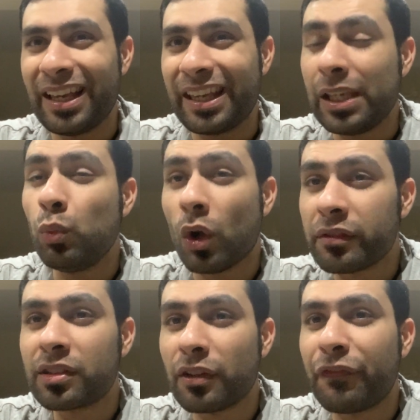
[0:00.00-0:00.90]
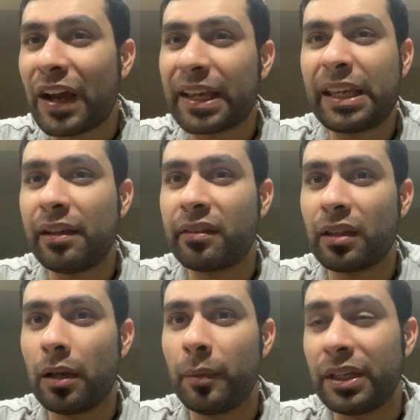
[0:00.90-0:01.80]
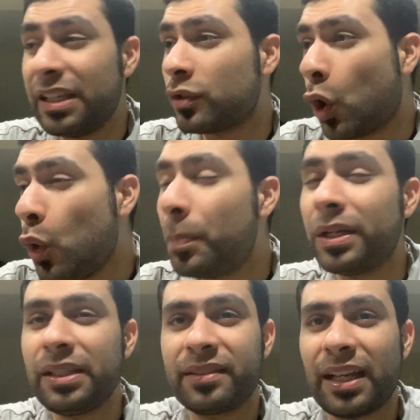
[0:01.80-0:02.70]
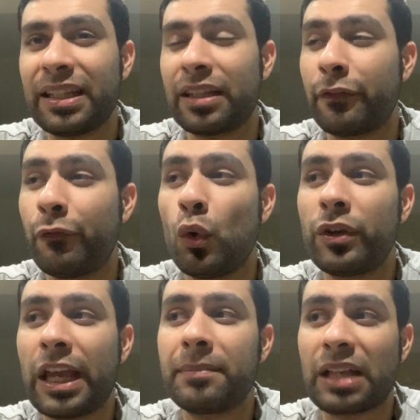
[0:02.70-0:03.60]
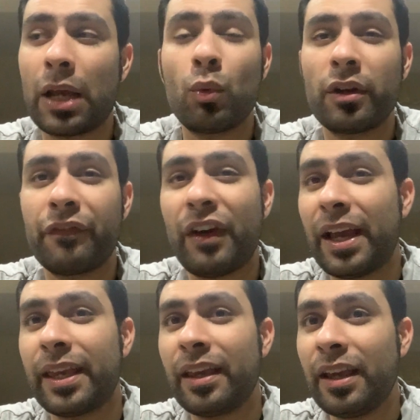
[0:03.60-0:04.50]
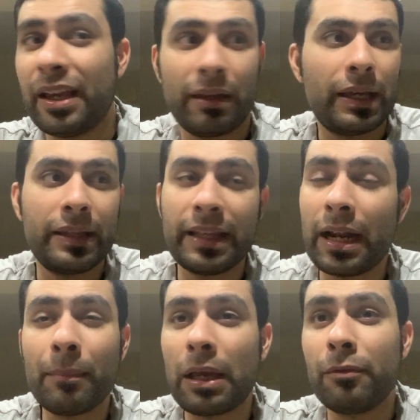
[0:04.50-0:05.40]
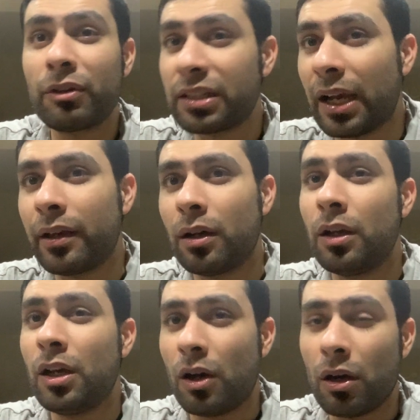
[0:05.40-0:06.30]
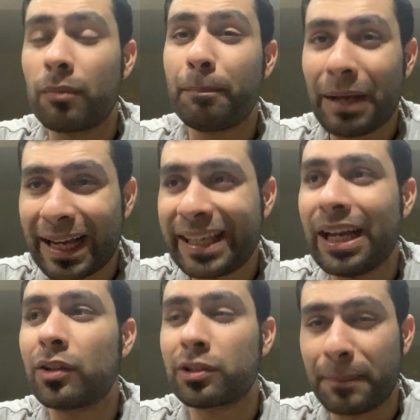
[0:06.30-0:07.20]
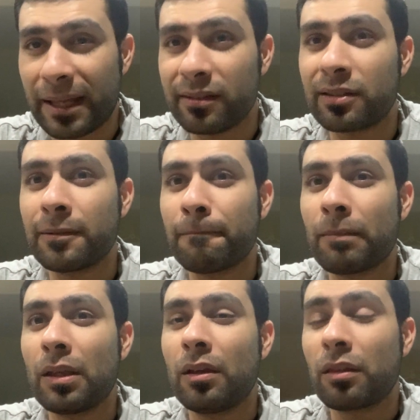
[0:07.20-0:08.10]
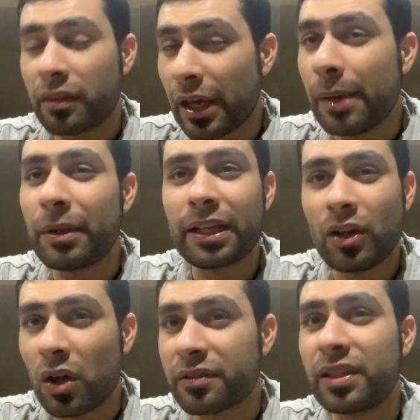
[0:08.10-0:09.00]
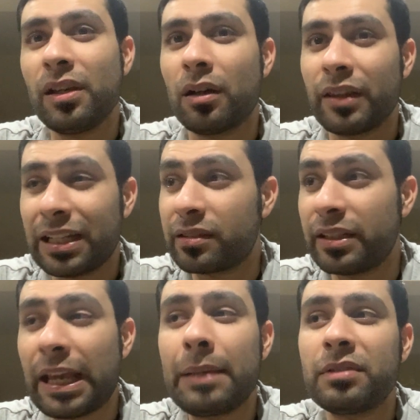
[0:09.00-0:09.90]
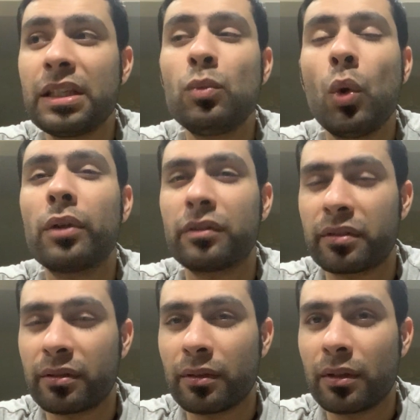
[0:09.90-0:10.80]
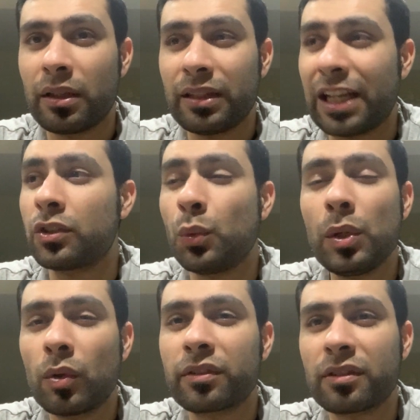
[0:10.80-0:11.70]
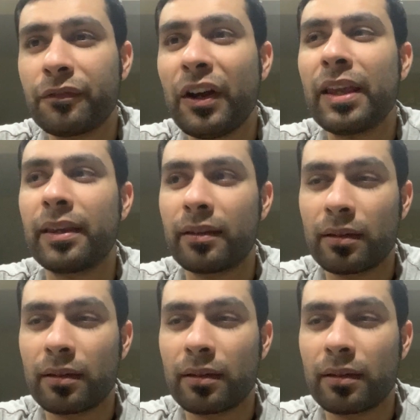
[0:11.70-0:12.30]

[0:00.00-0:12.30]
He wants to fight Keith Thurman. He's openly said that the four names I want to fight, and then I may retire, are Pacquiao, Spence, Thurman, and Garcia. That's the names he wants. That's who he wants to fight.